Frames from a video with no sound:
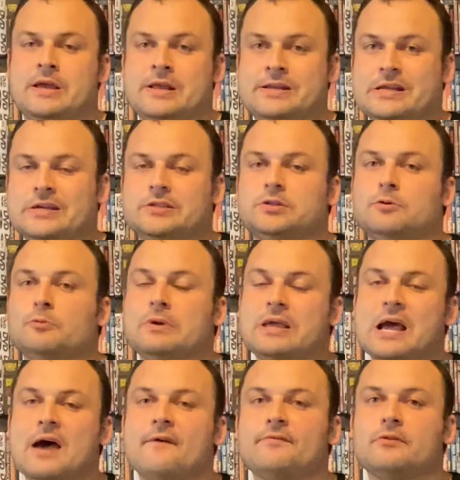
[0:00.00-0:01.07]
Next up, we
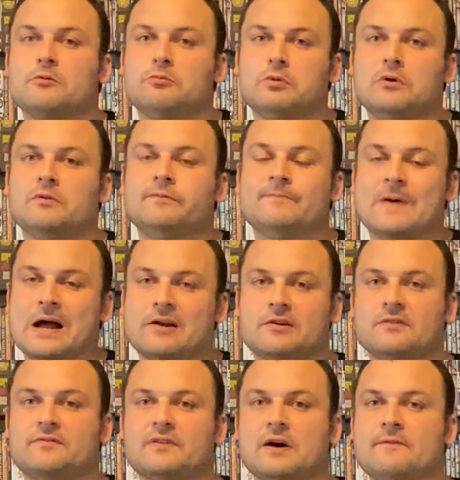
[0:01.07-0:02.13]
have The Wolfman
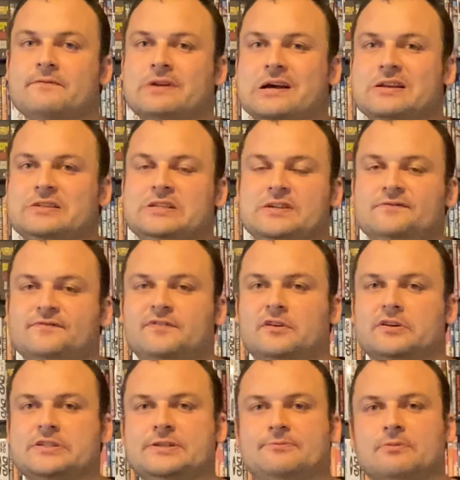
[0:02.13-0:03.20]
from
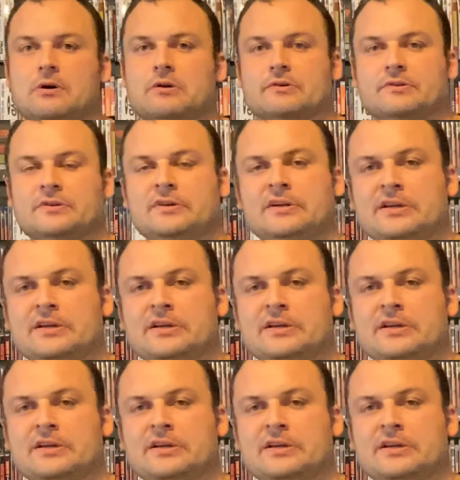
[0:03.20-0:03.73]
1941.